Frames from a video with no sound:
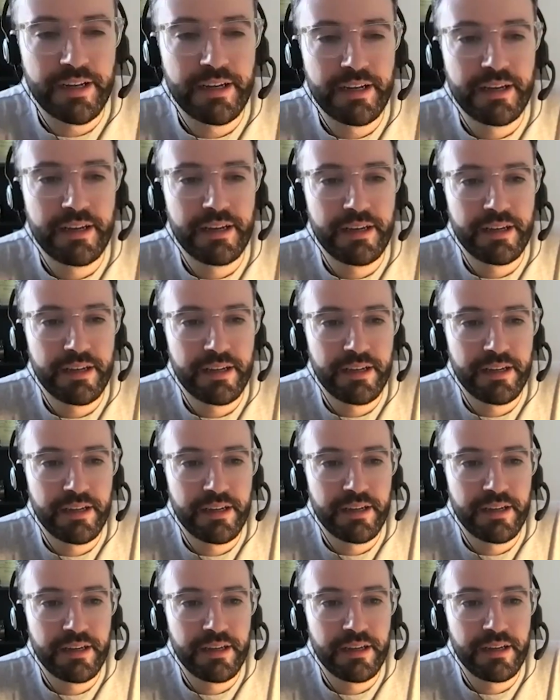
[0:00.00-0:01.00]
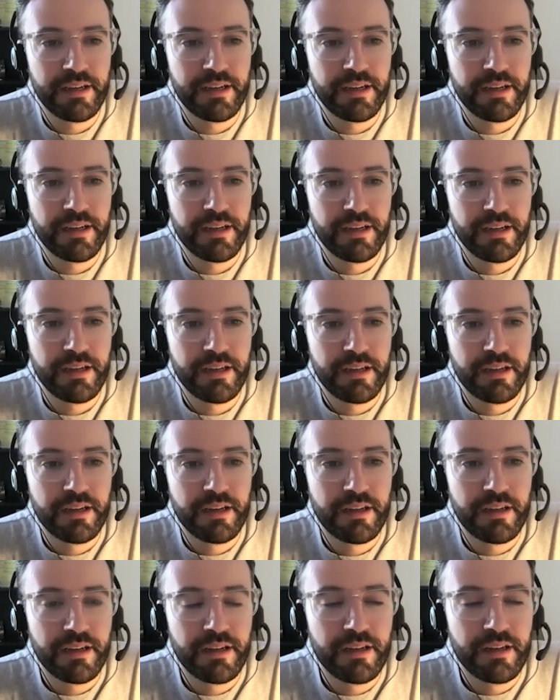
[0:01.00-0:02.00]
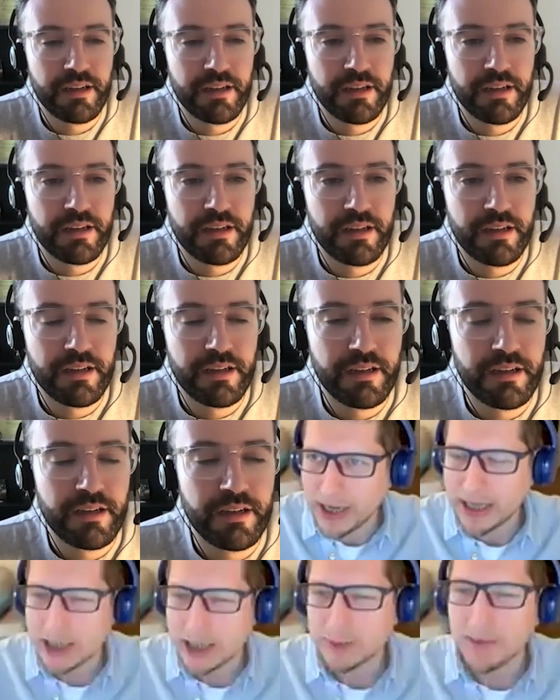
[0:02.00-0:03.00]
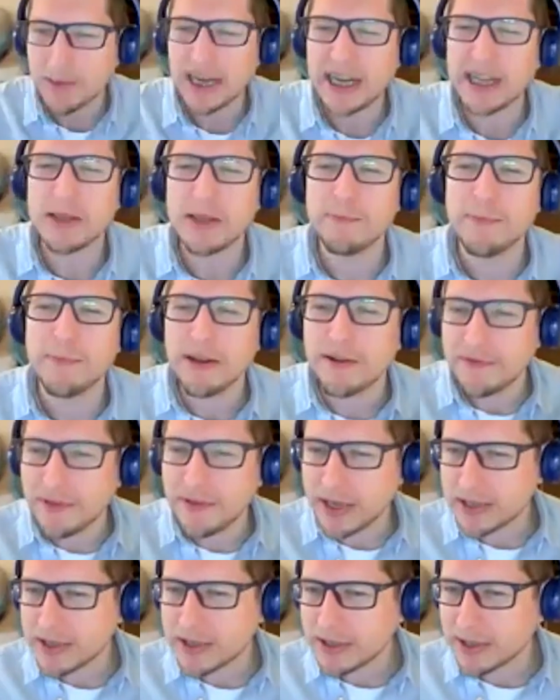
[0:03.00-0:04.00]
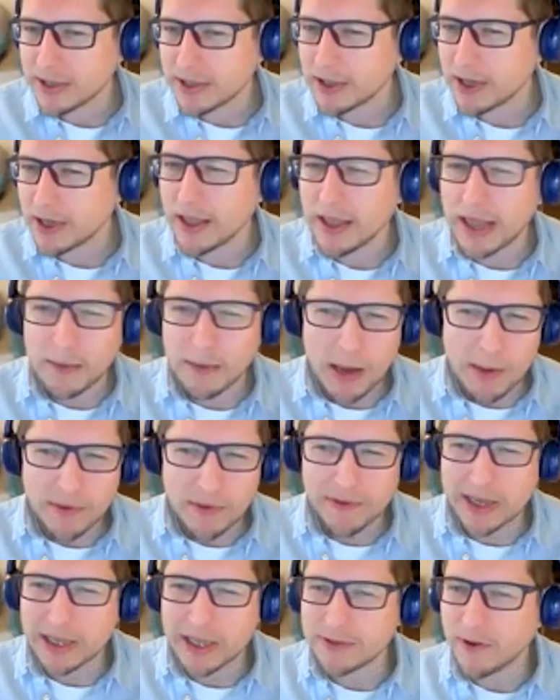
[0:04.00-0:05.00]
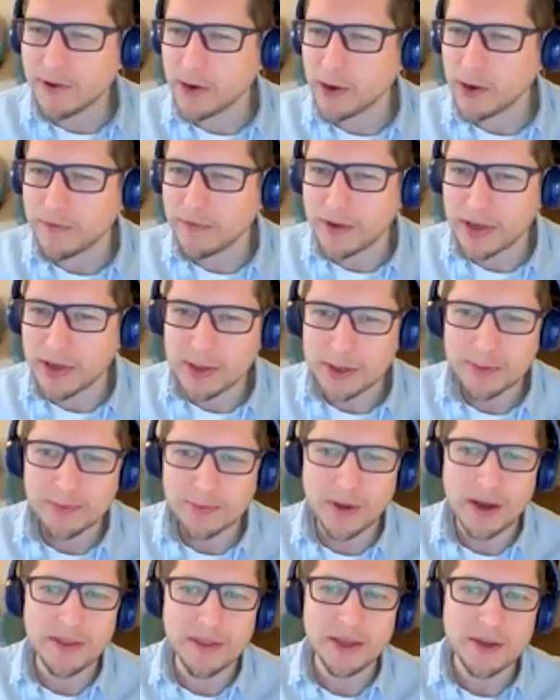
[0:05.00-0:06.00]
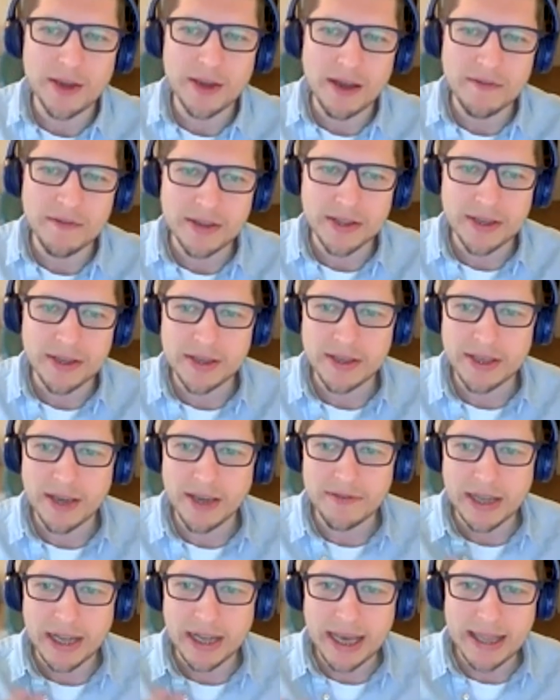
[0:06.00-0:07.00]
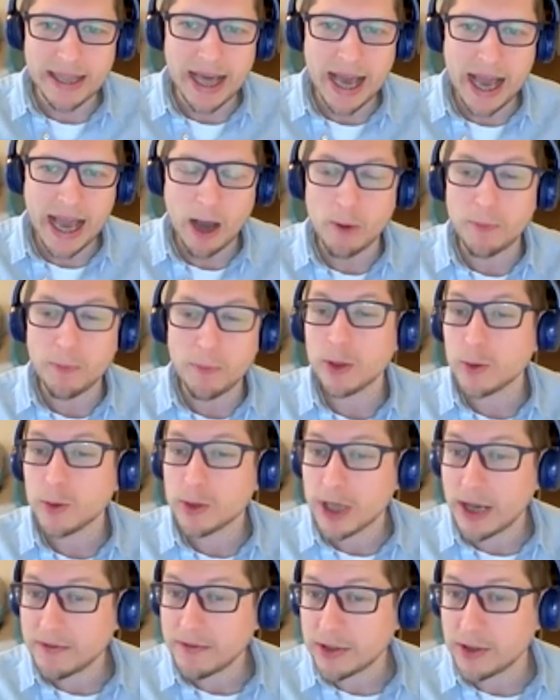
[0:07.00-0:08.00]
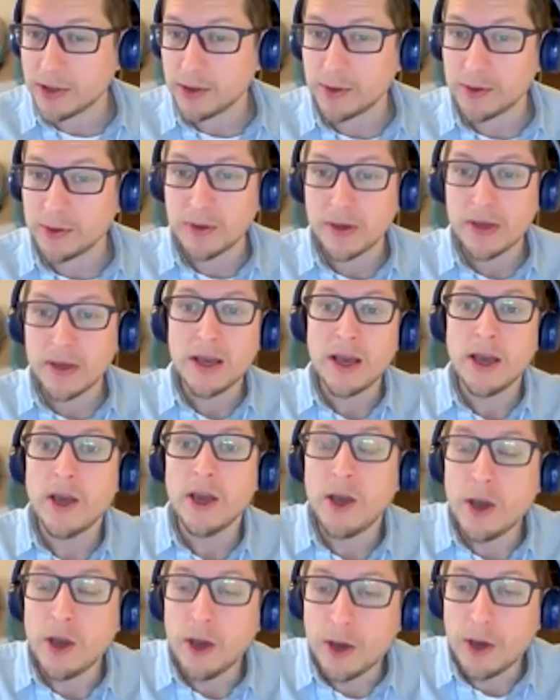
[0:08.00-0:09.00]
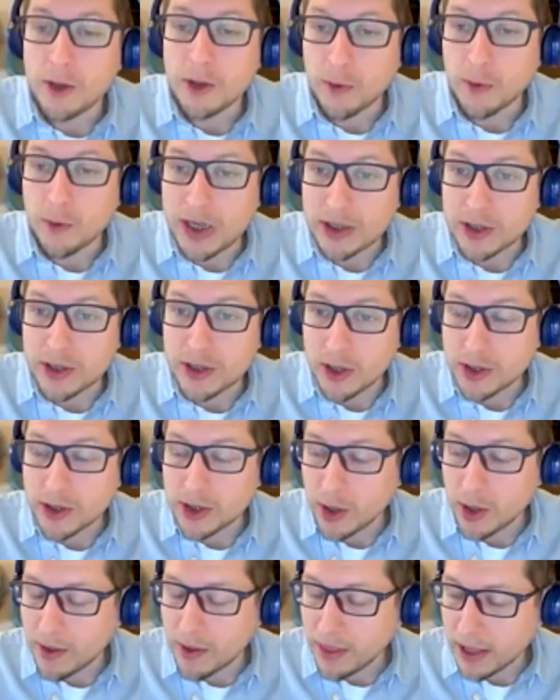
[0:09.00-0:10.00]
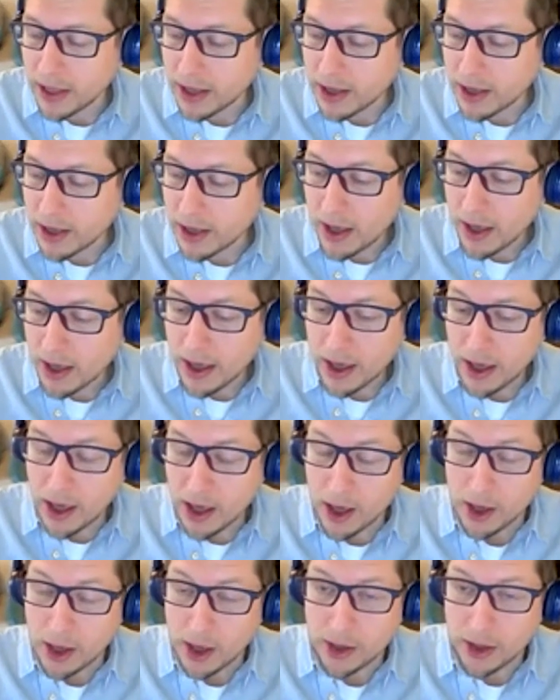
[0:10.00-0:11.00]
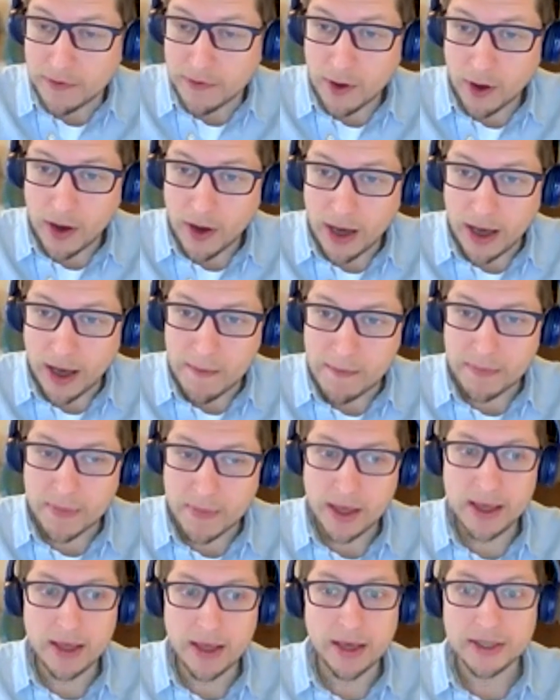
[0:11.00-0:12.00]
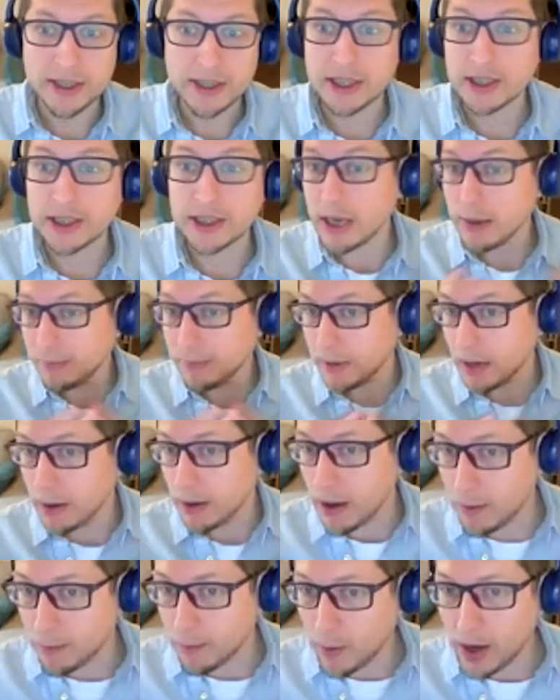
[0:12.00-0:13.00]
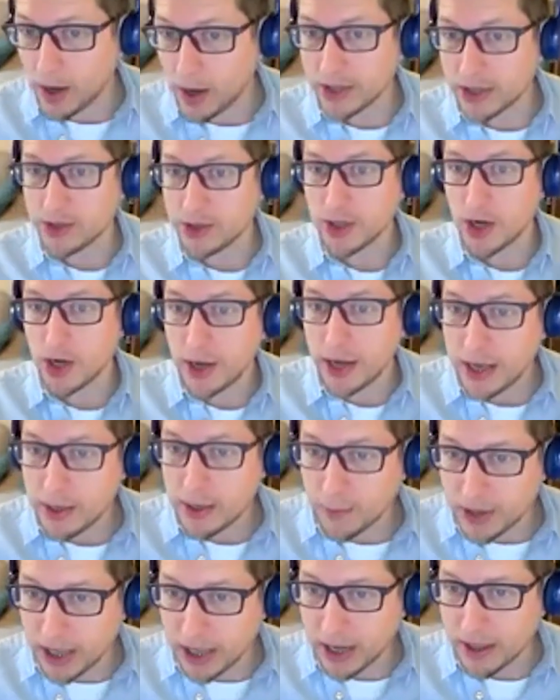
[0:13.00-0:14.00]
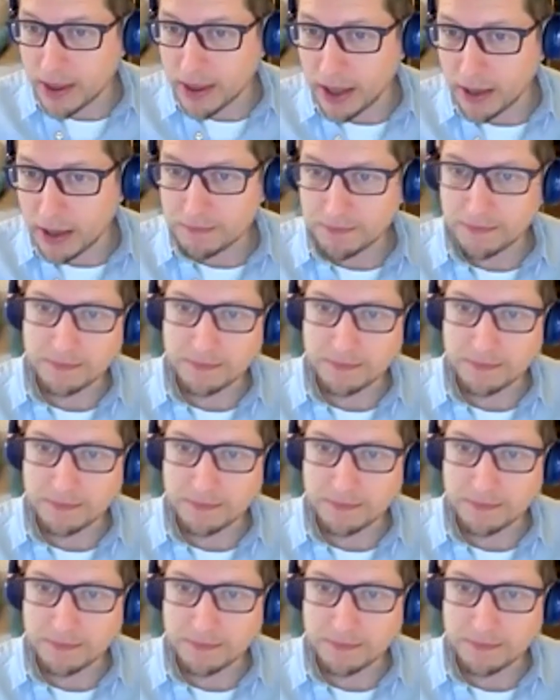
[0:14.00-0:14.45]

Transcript: And they're not really explaining the benefits, because I think they maybe feel it's very obvious, but I think you have to lay that out, but you also have to do your research. So I think you've got essentially a buyer's journey with anything.